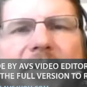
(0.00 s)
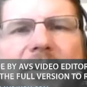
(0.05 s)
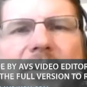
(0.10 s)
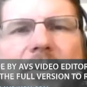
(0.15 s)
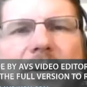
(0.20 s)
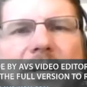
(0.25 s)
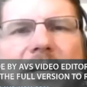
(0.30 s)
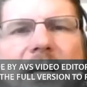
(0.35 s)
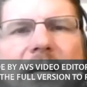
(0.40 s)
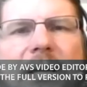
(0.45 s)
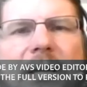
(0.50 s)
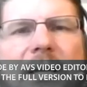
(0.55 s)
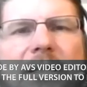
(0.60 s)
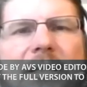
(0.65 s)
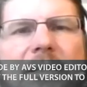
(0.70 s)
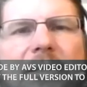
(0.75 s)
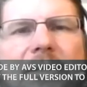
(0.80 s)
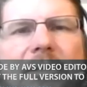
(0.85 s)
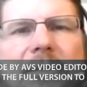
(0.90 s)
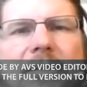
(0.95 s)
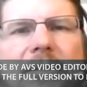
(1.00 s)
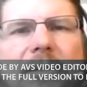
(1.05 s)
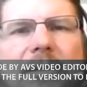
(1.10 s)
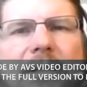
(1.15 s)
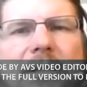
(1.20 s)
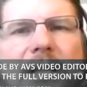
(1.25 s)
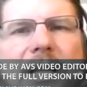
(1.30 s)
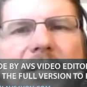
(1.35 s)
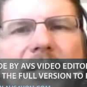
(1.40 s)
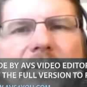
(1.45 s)
to, in
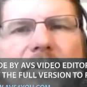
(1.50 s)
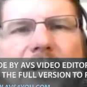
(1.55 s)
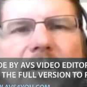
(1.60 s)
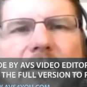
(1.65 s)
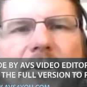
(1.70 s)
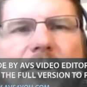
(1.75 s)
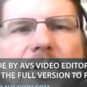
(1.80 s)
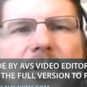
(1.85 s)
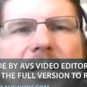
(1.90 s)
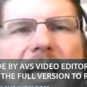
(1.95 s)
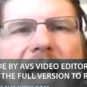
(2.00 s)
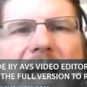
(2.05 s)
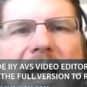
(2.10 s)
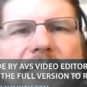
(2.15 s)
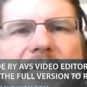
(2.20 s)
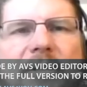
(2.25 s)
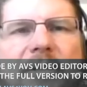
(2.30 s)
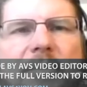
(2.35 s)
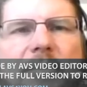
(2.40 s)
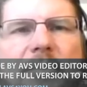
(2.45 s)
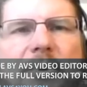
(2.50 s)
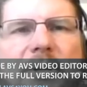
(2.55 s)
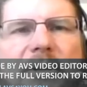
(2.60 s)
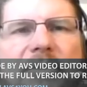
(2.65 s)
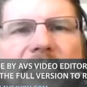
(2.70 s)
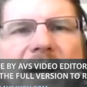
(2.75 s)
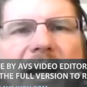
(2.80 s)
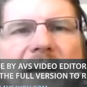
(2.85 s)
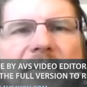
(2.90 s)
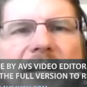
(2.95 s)
clustering, you usually have to
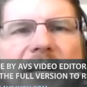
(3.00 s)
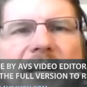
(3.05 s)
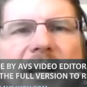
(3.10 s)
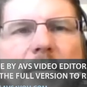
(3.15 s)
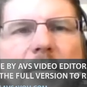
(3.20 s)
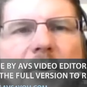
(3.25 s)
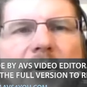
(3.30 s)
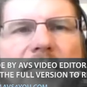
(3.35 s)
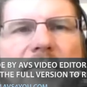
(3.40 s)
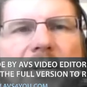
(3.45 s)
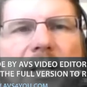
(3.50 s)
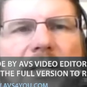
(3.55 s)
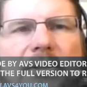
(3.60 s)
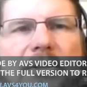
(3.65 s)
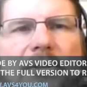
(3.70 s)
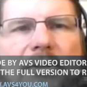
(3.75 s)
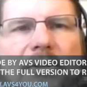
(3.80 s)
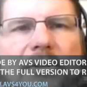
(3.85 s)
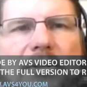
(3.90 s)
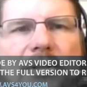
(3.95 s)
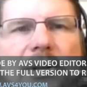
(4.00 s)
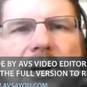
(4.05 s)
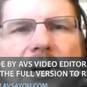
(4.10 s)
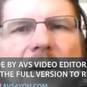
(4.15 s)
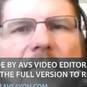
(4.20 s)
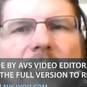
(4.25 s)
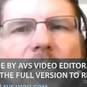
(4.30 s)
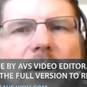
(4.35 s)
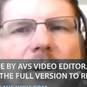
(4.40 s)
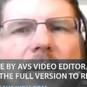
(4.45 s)
predefine the number of clusters to start
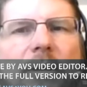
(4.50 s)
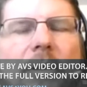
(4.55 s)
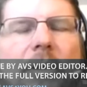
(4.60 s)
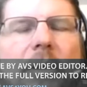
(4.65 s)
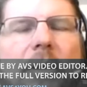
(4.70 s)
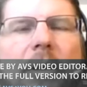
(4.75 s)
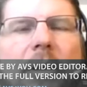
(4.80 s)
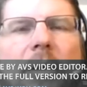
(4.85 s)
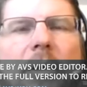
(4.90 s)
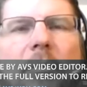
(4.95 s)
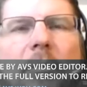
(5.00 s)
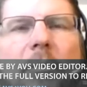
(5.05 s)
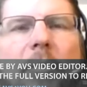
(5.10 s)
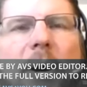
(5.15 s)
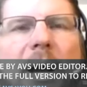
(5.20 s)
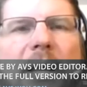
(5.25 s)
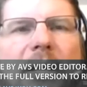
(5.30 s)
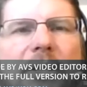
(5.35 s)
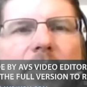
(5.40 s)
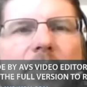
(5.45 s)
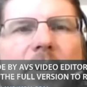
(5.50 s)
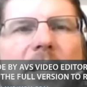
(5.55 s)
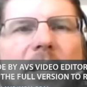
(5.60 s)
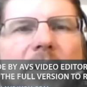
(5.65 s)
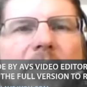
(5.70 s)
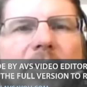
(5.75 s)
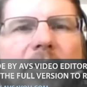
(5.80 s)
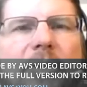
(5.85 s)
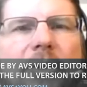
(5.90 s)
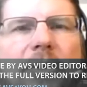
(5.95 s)
off with, but you
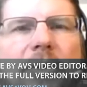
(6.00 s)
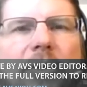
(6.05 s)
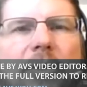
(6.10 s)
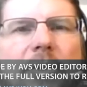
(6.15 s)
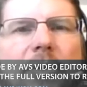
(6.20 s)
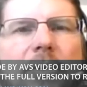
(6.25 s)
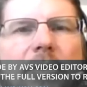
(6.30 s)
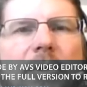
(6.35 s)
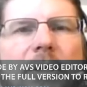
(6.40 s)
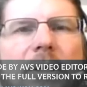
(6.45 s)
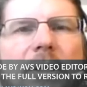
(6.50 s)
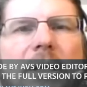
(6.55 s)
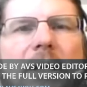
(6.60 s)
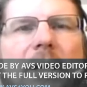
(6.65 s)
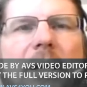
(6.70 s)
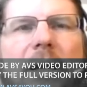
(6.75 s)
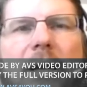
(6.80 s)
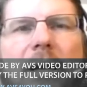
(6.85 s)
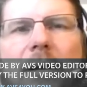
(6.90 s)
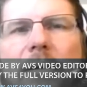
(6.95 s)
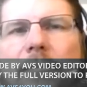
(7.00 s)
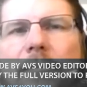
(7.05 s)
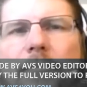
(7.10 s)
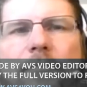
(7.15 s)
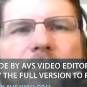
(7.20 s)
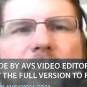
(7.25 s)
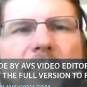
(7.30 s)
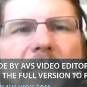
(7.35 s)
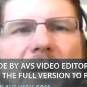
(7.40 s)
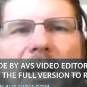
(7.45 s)
can do
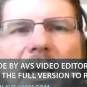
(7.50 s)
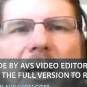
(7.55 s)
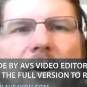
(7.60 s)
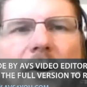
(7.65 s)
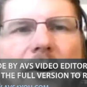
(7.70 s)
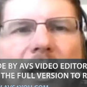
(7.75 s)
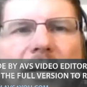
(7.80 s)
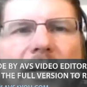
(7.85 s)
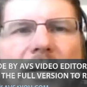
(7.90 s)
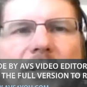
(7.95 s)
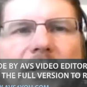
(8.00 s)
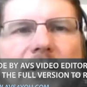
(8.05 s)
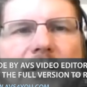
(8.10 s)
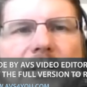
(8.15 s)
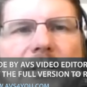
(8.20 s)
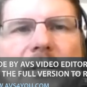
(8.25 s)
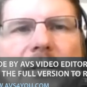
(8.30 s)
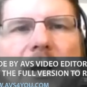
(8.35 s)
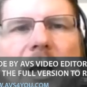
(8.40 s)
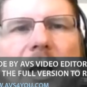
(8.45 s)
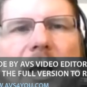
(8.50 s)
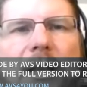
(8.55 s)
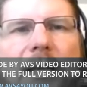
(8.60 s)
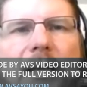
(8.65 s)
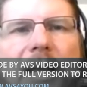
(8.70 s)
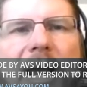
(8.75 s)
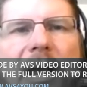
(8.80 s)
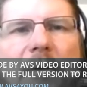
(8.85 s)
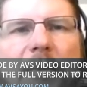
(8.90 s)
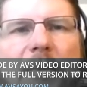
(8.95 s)
iterations on
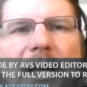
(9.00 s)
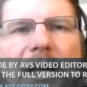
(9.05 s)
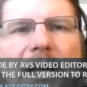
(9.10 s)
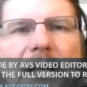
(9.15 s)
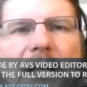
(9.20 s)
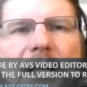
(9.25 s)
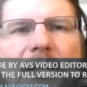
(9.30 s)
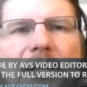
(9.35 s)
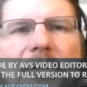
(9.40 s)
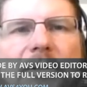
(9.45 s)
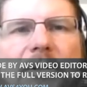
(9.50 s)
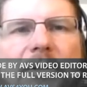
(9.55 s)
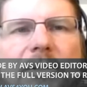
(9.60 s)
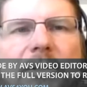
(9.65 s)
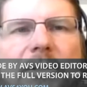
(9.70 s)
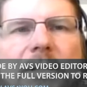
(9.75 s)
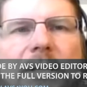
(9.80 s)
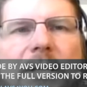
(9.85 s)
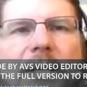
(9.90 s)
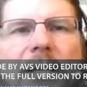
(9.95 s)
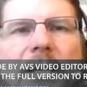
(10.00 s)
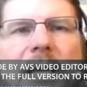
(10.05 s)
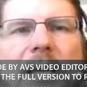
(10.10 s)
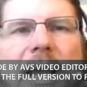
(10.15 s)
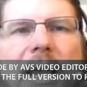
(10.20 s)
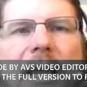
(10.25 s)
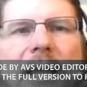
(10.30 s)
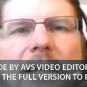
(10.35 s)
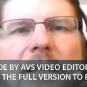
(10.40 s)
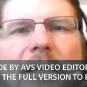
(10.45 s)
how many clusters.
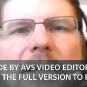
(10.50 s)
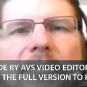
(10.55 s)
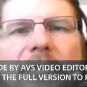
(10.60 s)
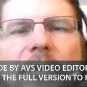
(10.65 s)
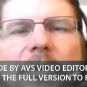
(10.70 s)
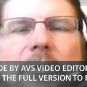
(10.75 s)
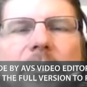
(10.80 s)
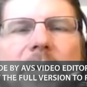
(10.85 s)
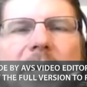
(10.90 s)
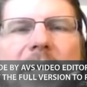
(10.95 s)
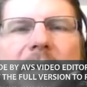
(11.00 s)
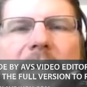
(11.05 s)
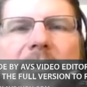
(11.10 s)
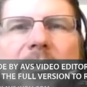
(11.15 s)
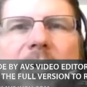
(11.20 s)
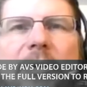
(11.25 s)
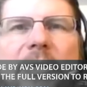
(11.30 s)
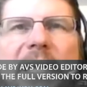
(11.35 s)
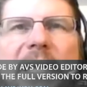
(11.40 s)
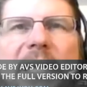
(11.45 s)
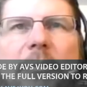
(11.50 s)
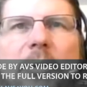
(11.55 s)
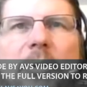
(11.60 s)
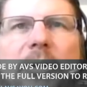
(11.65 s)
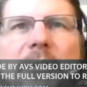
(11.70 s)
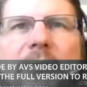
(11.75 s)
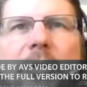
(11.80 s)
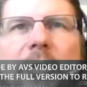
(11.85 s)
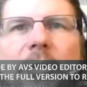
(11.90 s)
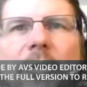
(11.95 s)
And if you get, for
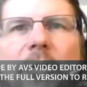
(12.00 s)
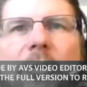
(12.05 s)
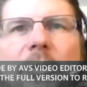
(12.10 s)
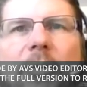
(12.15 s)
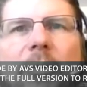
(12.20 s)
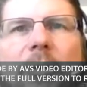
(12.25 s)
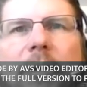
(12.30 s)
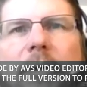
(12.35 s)
example, if you